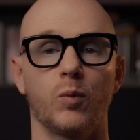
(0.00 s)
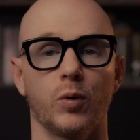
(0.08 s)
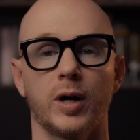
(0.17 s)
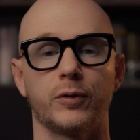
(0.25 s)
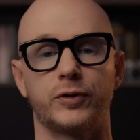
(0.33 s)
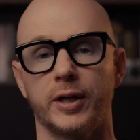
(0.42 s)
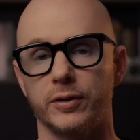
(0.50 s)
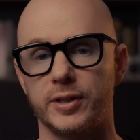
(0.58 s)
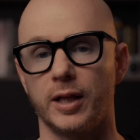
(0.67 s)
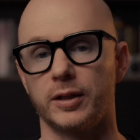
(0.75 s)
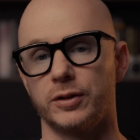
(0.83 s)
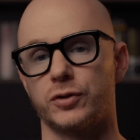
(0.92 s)
We're out there
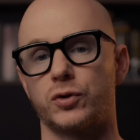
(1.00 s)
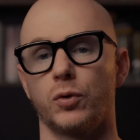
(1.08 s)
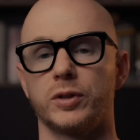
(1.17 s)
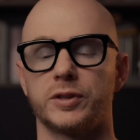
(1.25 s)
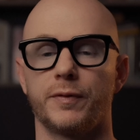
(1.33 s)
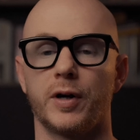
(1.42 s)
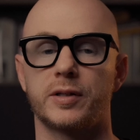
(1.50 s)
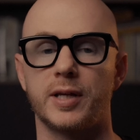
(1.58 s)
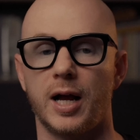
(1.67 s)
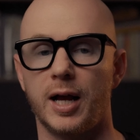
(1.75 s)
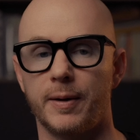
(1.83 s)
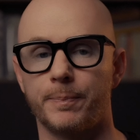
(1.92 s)
telling the stories of our
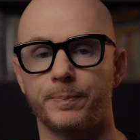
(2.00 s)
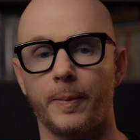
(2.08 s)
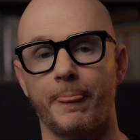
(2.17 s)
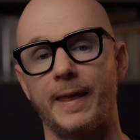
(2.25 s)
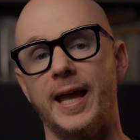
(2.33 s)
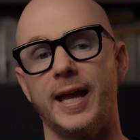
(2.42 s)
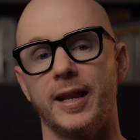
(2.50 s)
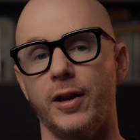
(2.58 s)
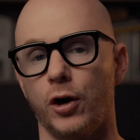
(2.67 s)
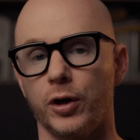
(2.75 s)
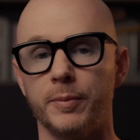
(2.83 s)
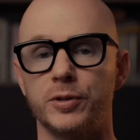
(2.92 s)
time,
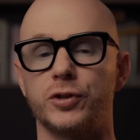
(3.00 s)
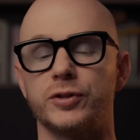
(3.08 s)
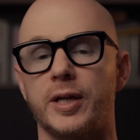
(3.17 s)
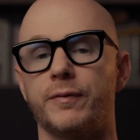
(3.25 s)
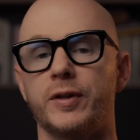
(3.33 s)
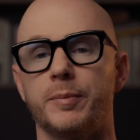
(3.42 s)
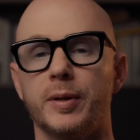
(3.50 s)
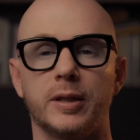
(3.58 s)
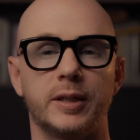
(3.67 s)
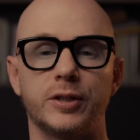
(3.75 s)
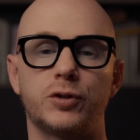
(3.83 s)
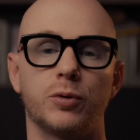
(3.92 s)
and our images have the
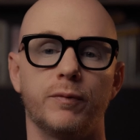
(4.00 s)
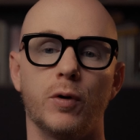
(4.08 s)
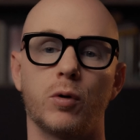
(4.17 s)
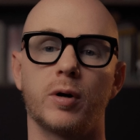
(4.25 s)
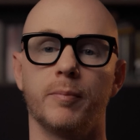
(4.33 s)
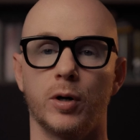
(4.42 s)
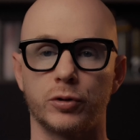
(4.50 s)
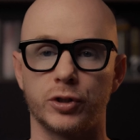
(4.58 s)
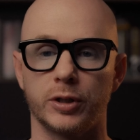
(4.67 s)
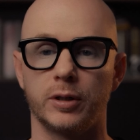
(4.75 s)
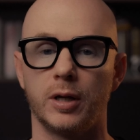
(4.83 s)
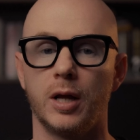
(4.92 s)
ability to evoke
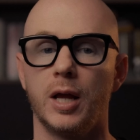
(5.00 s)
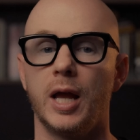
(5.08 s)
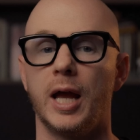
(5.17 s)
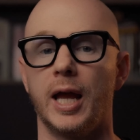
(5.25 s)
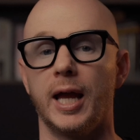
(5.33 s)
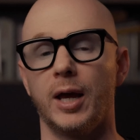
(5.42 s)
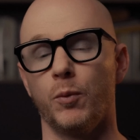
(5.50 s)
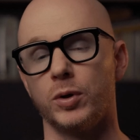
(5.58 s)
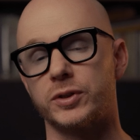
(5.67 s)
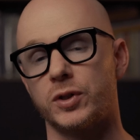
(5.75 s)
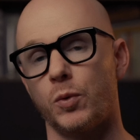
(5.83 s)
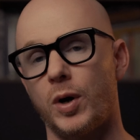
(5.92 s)
emotion. And
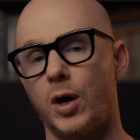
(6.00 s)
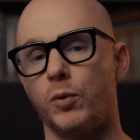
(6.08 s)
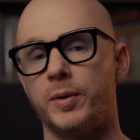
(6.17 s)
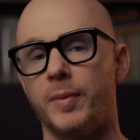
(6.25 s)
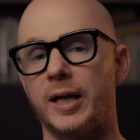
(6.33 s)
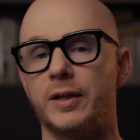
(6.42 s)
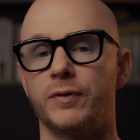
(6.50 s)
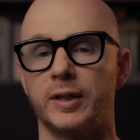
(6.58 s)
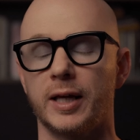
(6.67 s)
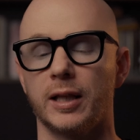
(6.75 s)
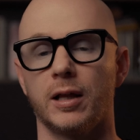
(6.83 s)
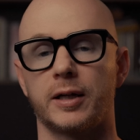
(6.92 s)
once in a while, we might
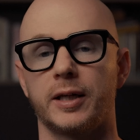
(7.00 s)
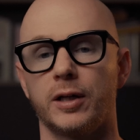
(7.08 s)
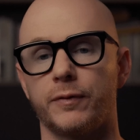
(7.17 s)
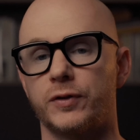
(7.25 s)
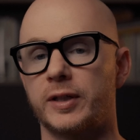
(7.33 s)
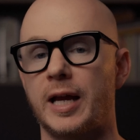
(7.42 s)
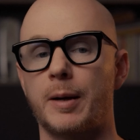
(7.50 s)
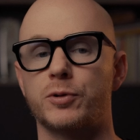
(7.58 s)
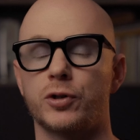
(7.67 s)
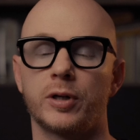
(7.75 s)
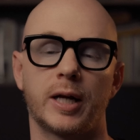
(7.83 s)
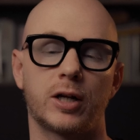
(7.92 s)
even get lucky enough to
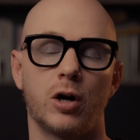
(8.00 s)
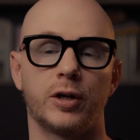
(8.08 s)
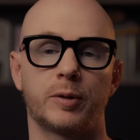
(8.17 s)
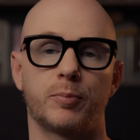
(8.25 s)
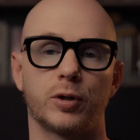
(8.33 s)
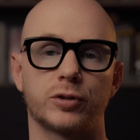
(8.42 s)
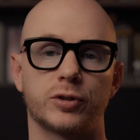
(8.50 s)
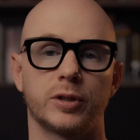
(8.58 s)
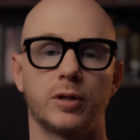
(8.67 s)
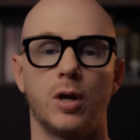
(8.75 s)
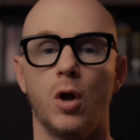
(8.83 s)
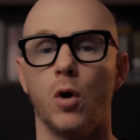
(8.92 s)
capture an iconic
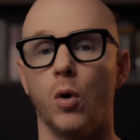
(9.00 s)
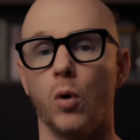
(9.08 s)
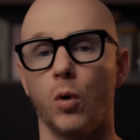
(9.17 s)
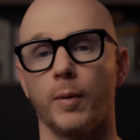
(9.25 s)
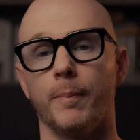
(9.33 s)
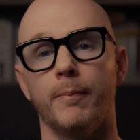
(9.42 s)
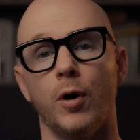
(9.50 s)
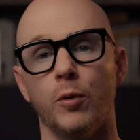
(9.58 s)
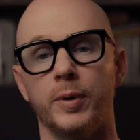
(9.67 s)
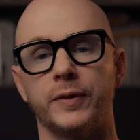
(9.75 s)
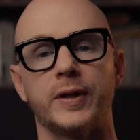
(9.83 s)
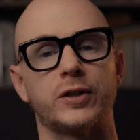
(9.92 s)
person or
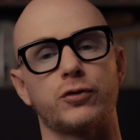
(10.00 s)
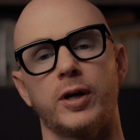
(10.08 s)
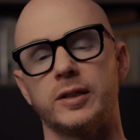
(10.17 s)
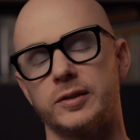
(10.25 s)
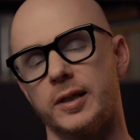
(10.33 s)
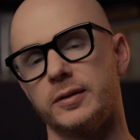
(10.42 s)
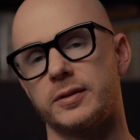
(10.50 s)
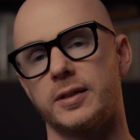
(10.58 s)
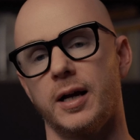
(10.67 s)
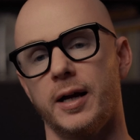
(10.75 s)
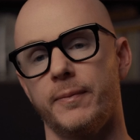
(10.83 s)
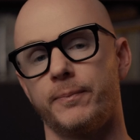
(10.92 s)
moment that transcends
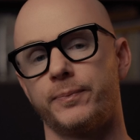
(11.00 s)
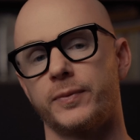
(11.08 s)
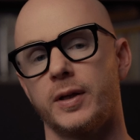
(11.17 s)
time.